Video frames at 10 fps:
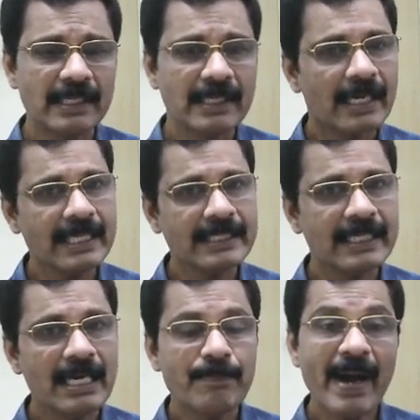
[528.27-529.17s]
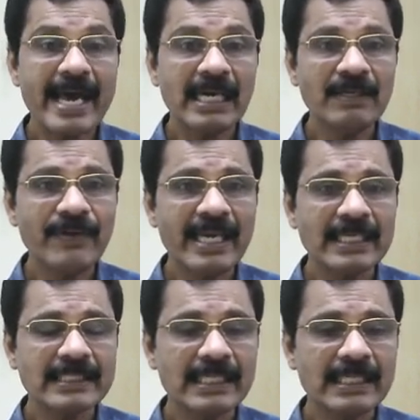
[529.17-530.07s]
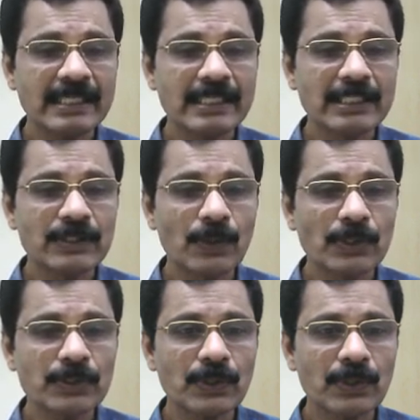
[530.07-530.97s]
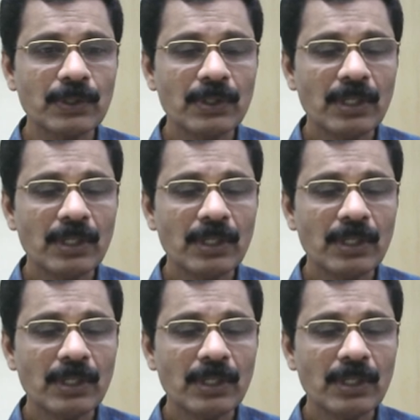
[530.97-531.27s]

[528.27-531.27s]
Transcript: Right? Parallel venation is also